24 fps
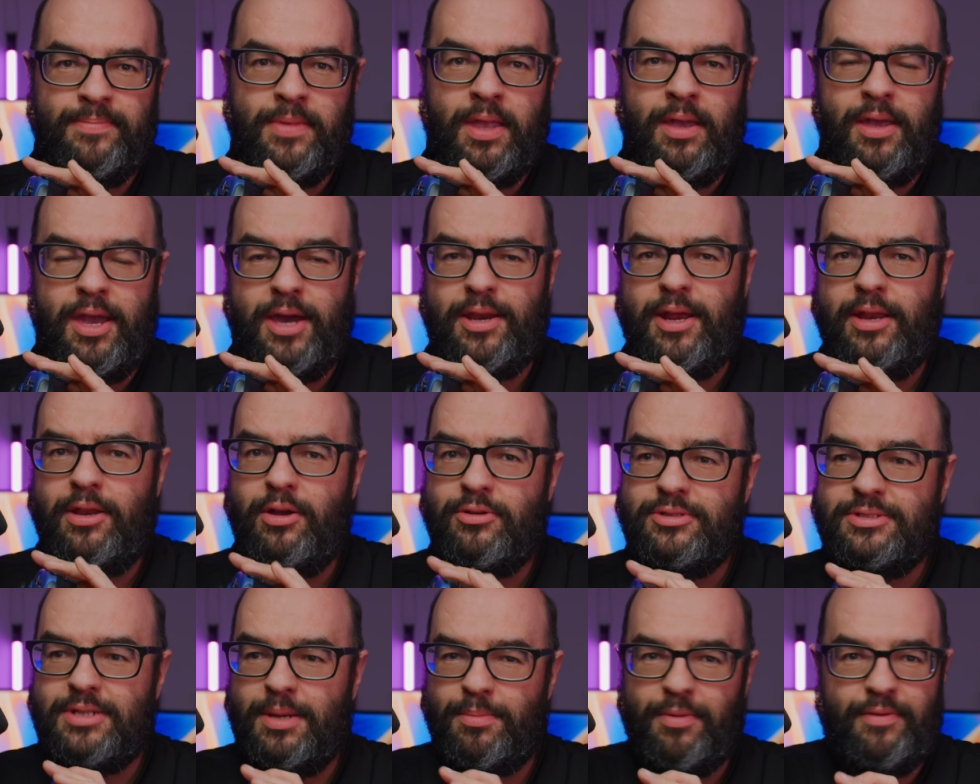And I know
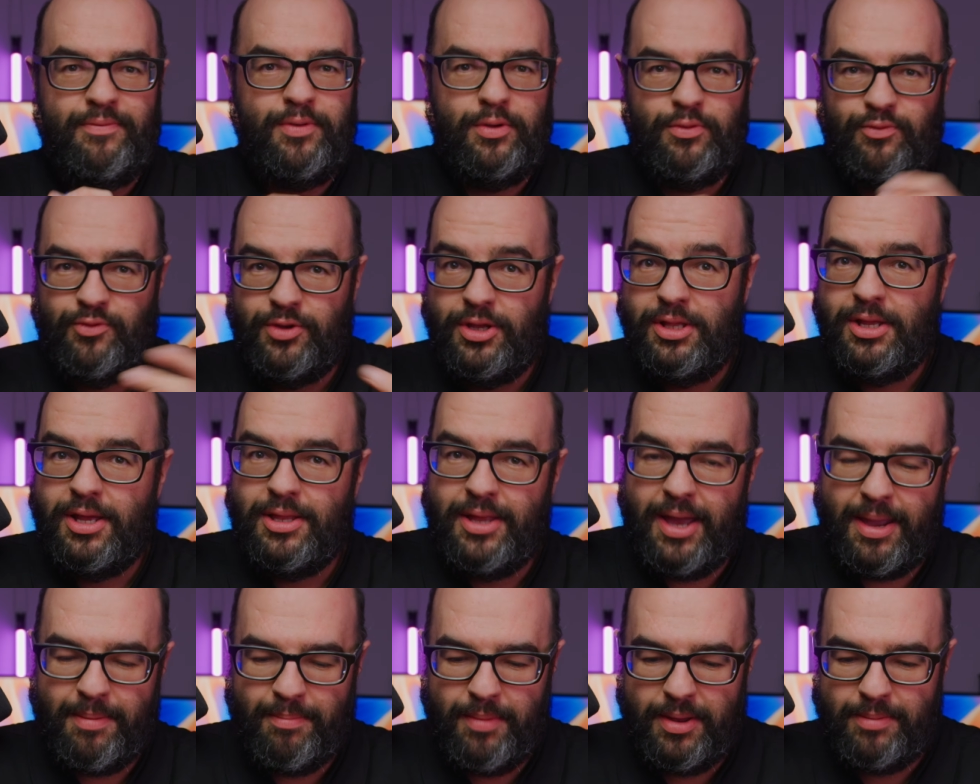some of you really
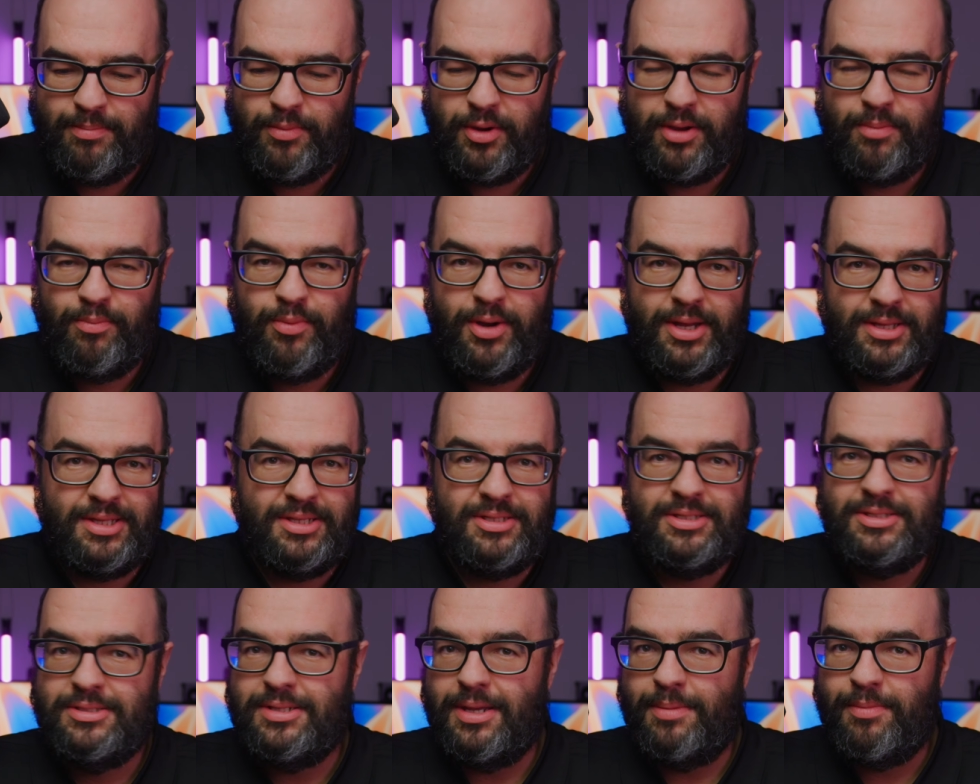like membrane
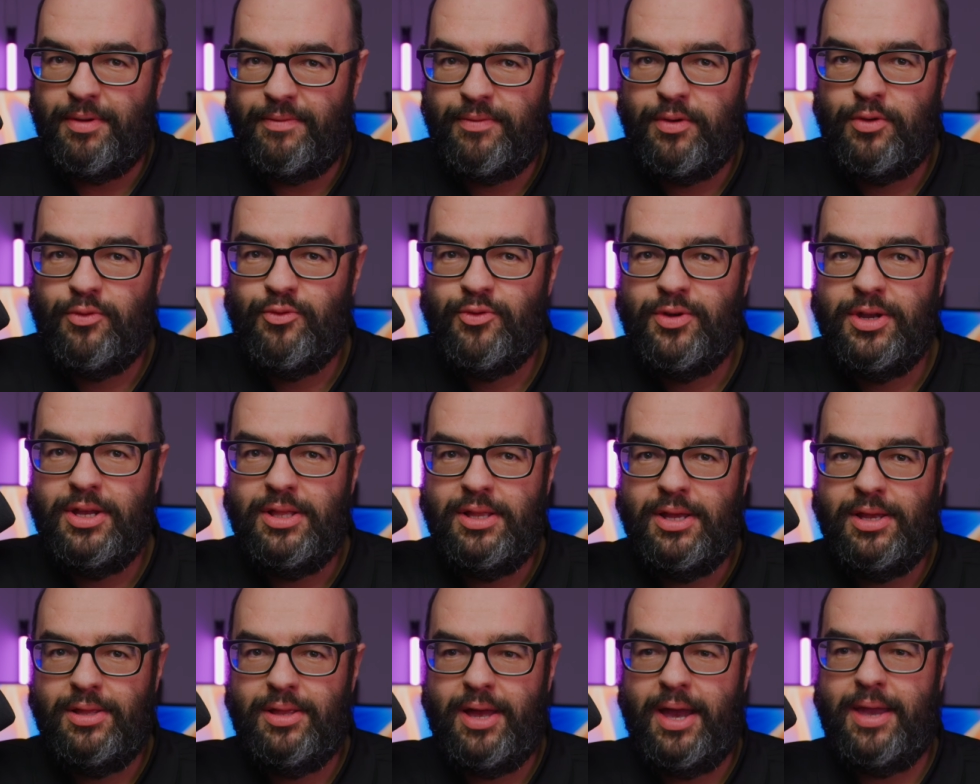buttons. Some of you
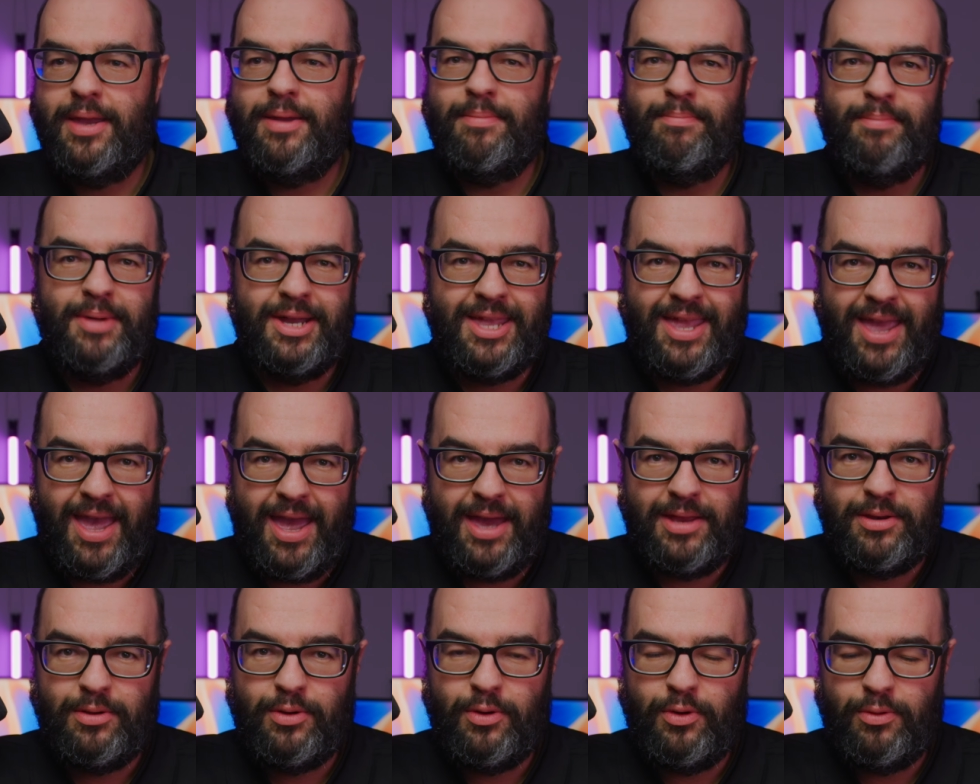really like
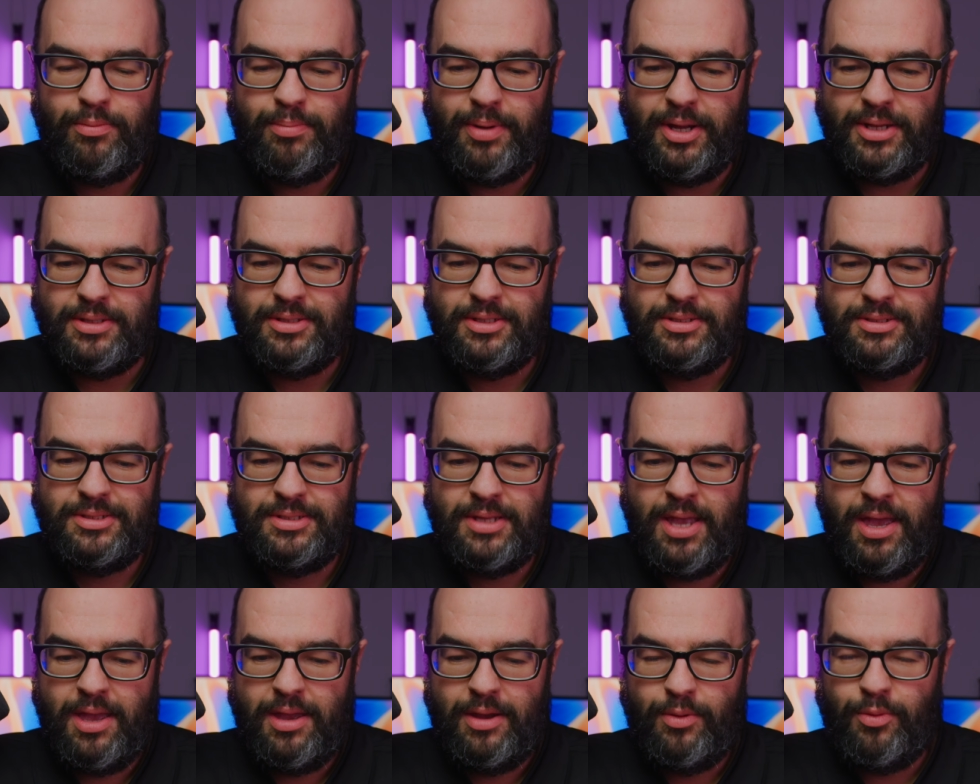mechanical buttons
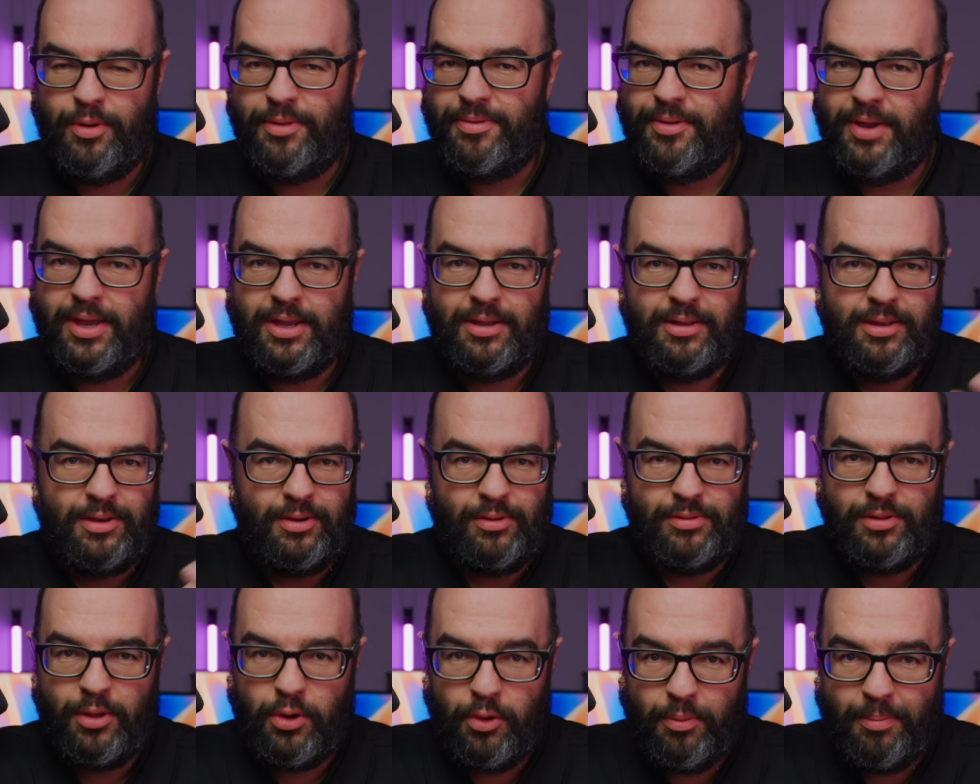with like,
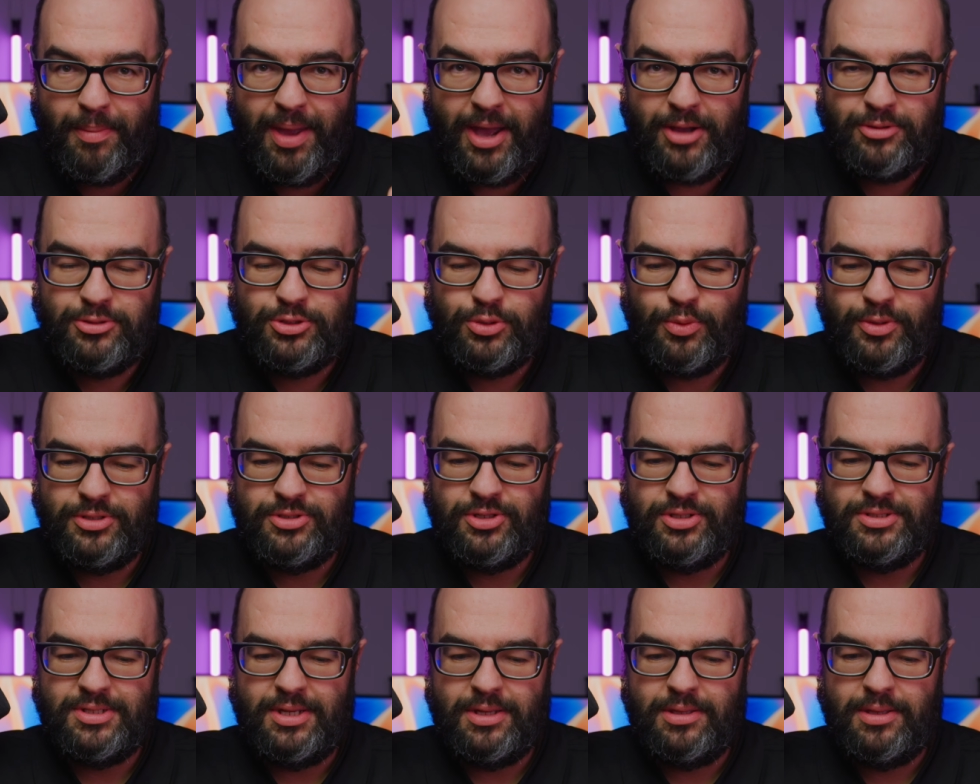little mouse
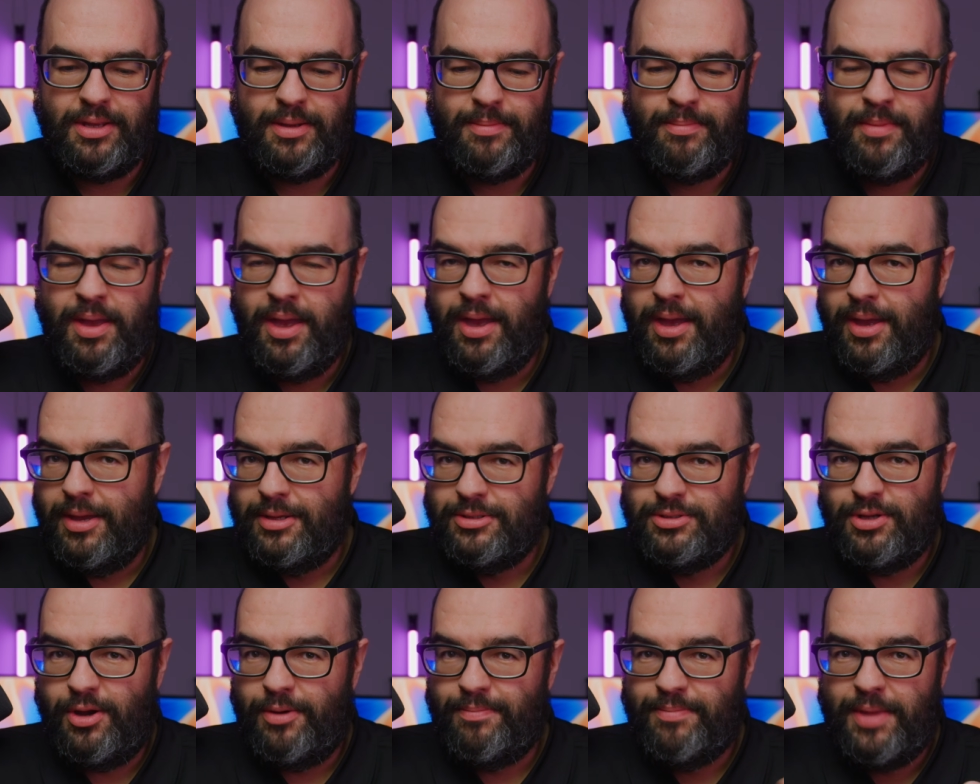switches in them.
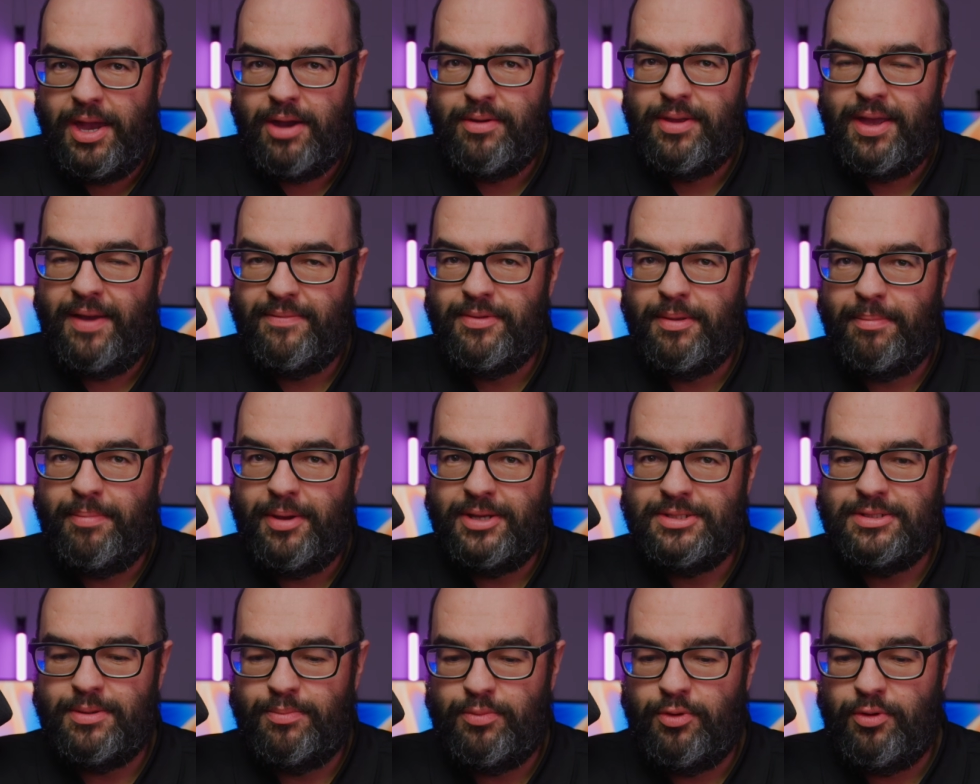So now you have the
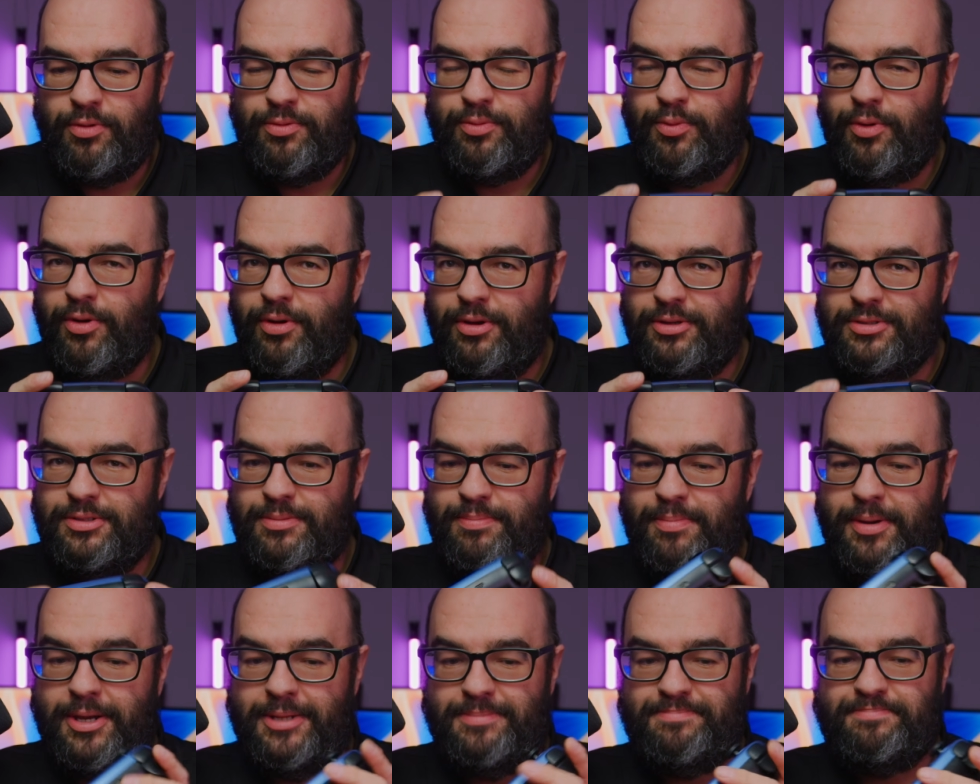best of both worlds.
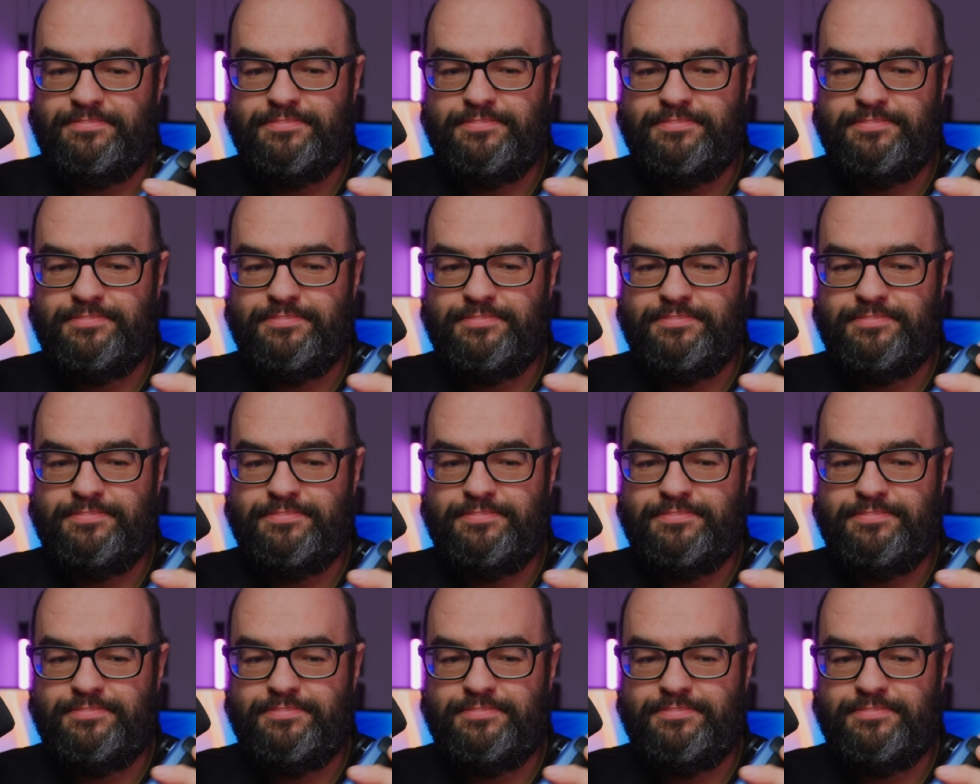But